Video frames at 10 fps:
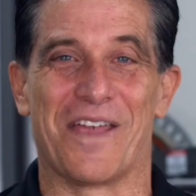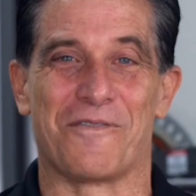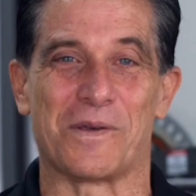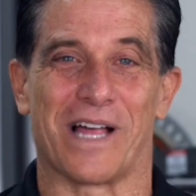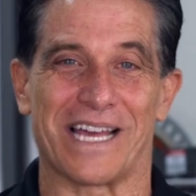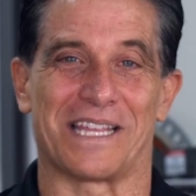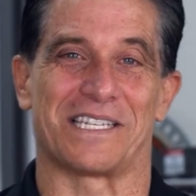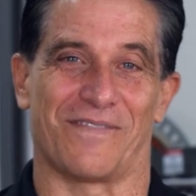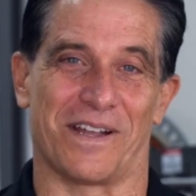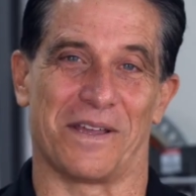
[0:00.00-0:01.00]
If you like
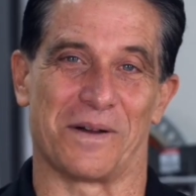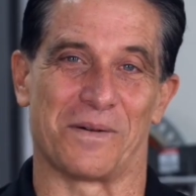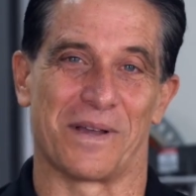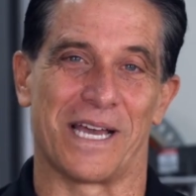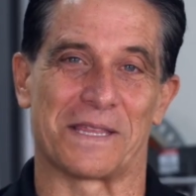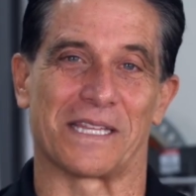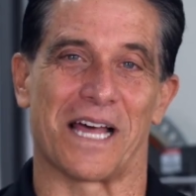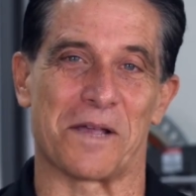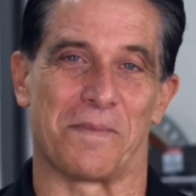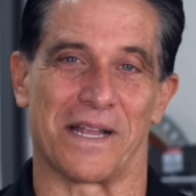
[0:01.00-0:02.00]
this video, hit the
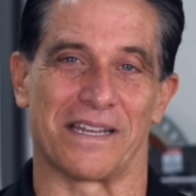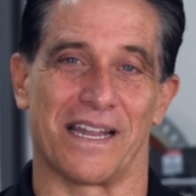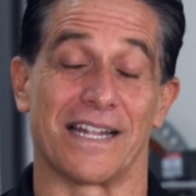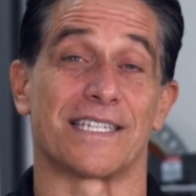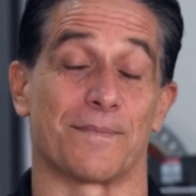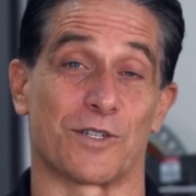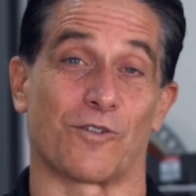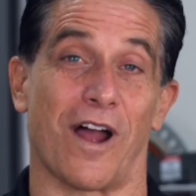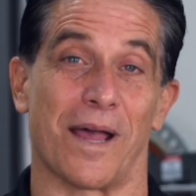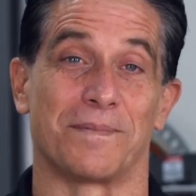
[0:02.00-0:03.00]
like button and
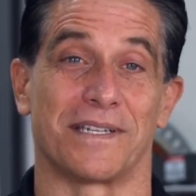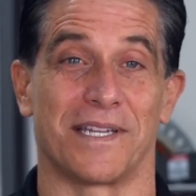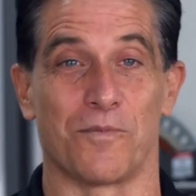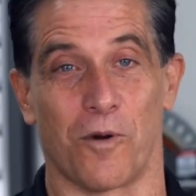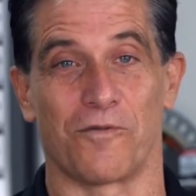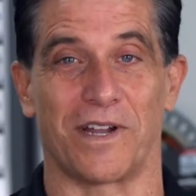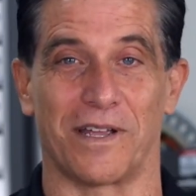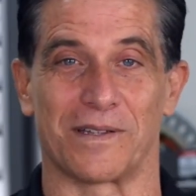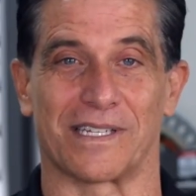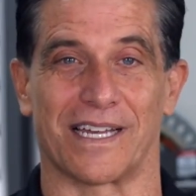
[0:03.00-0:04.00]
subscribe to see more
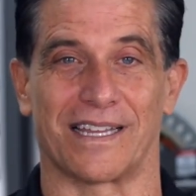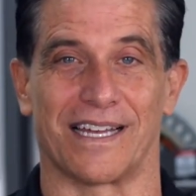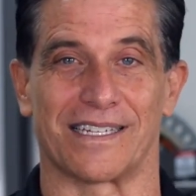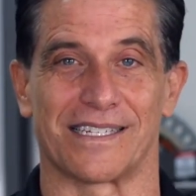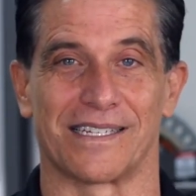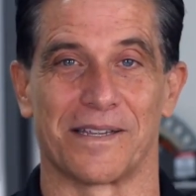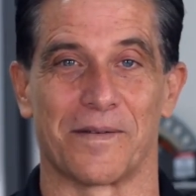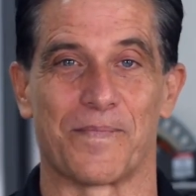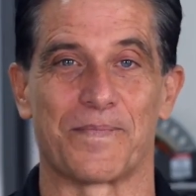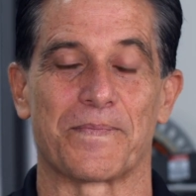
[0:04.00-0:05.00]
videos like this.
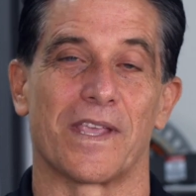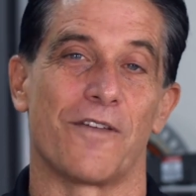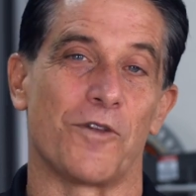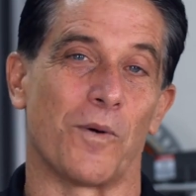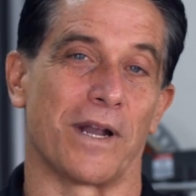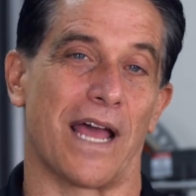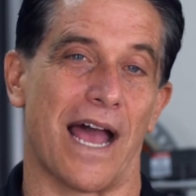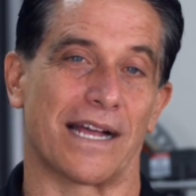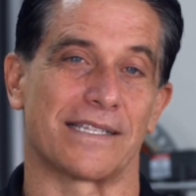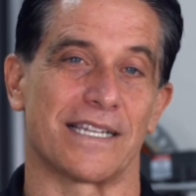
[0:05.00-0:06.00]
If you want to
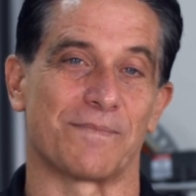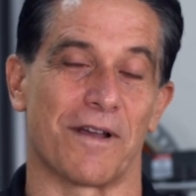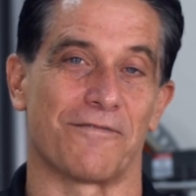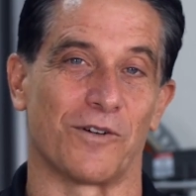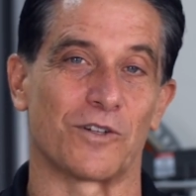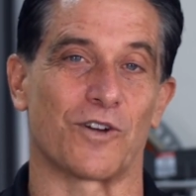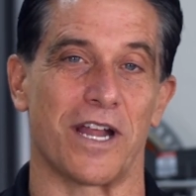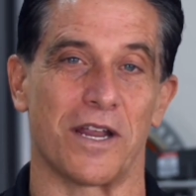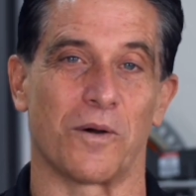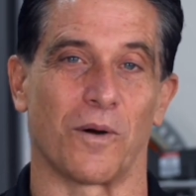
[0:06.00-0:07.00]
access my full
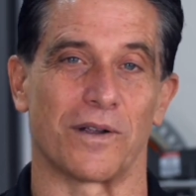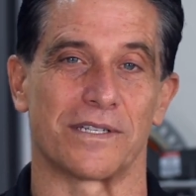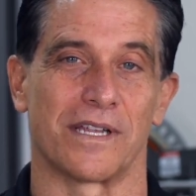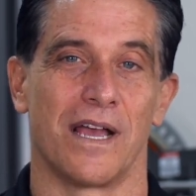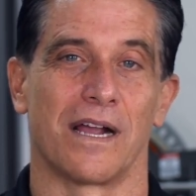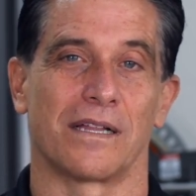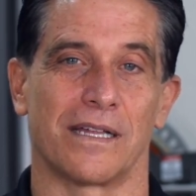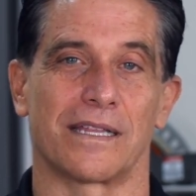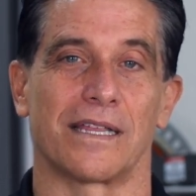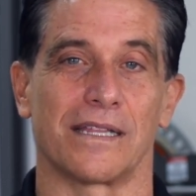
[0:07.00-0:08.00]
training course,
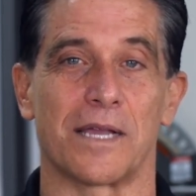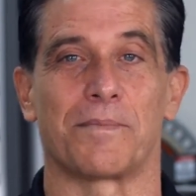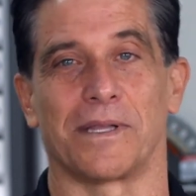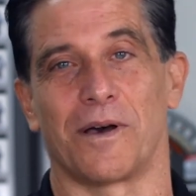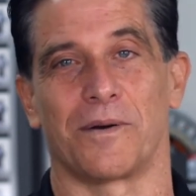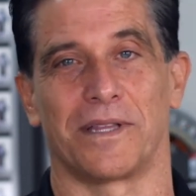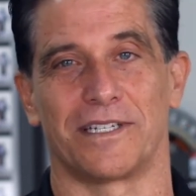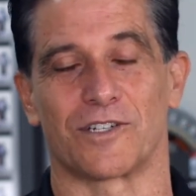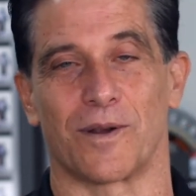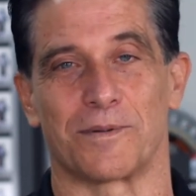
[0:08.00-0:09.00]
click the link below in the
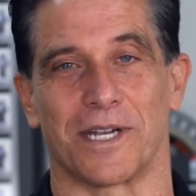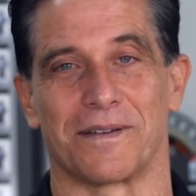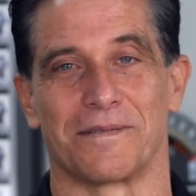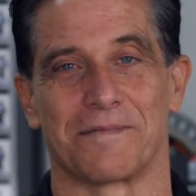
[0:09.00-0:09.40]
description.